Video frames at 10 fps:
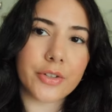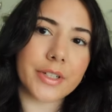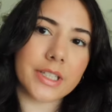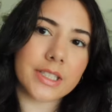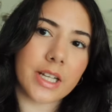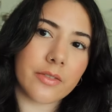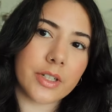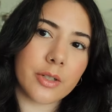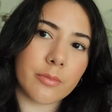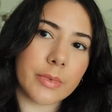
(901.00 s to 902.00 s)

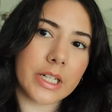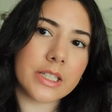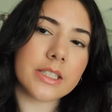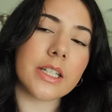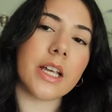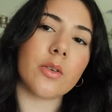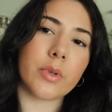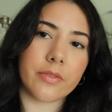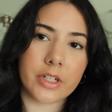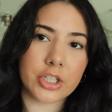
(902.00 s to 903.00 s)
37 minutes, and
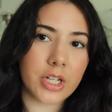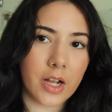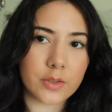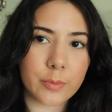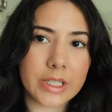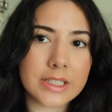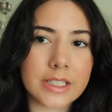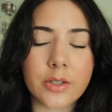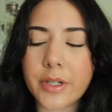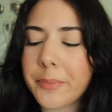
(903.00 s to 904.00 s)
we finished The Housemaid's
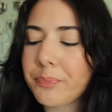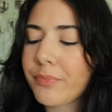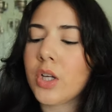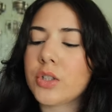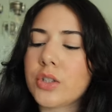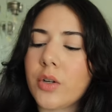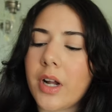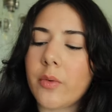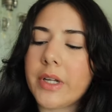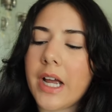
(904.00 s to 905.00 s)
Secret. So
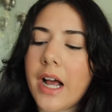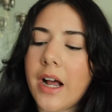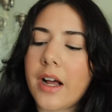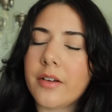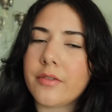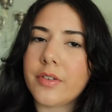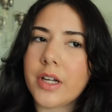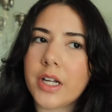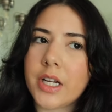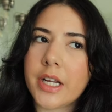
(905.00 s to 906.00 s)
now we have
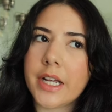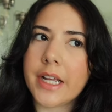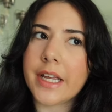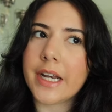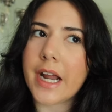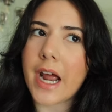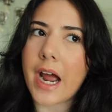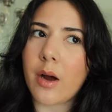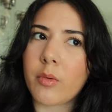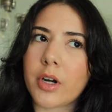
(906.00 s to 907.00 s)
an
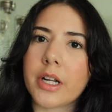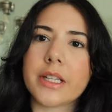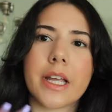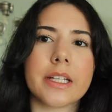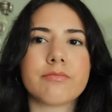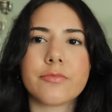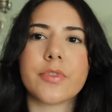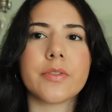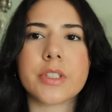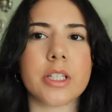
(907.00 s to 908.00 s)
hour and like
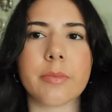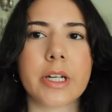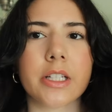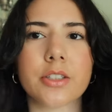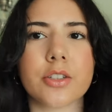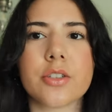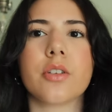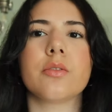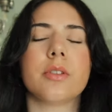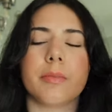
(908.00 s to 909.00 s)
15 minutes or
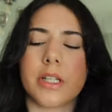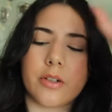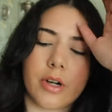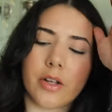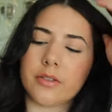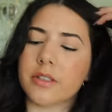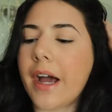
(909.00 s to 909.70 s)
so, something around